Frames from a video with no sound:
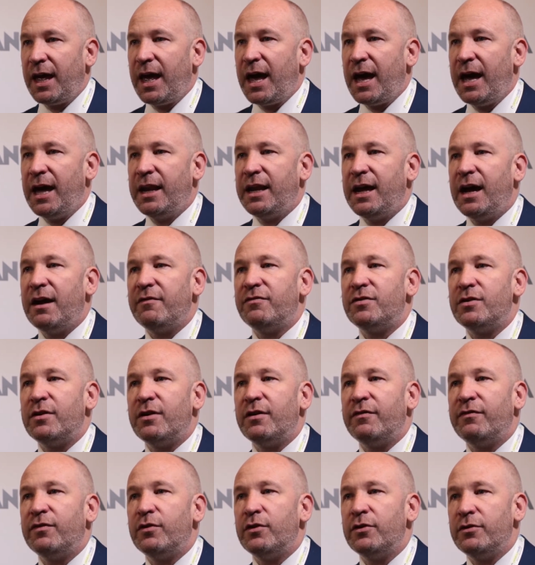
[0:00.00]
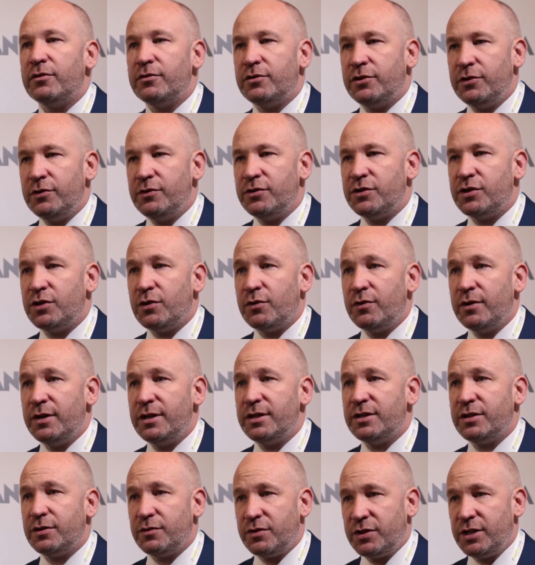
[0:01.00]
and after a further 2
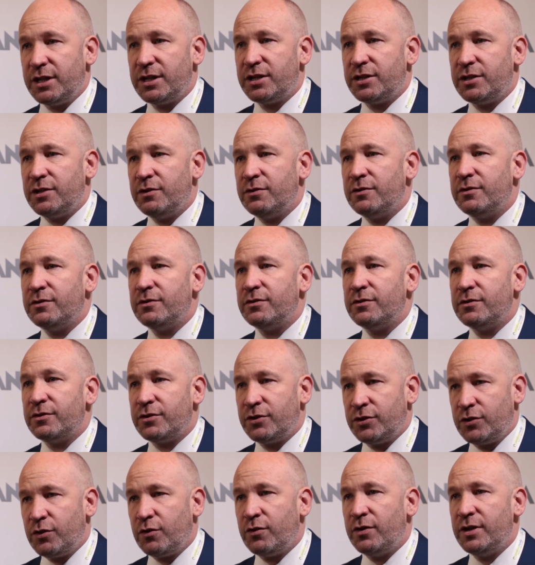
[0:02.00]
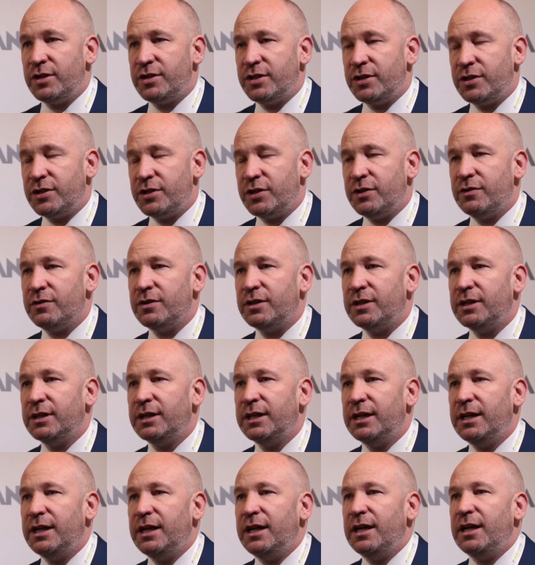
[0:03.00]
stories, so 6 stories in total,
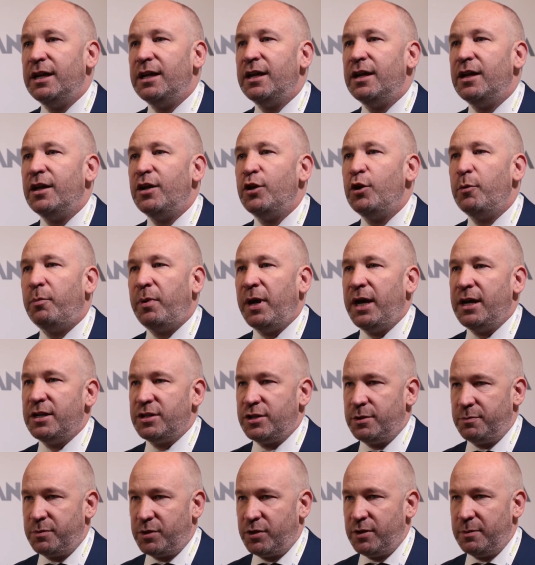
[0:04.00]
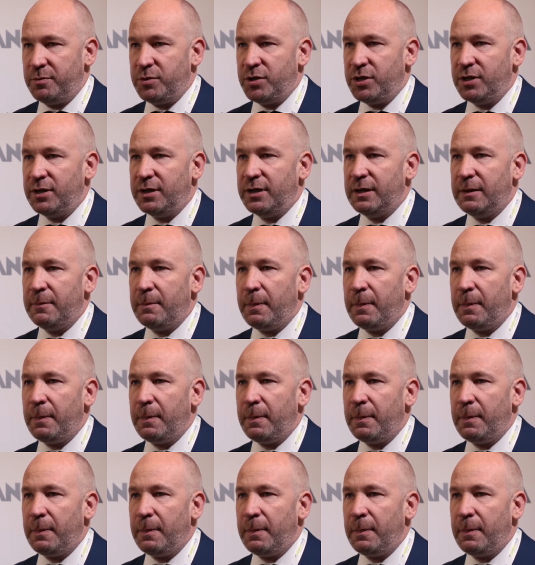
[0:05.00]
you pay a subscription.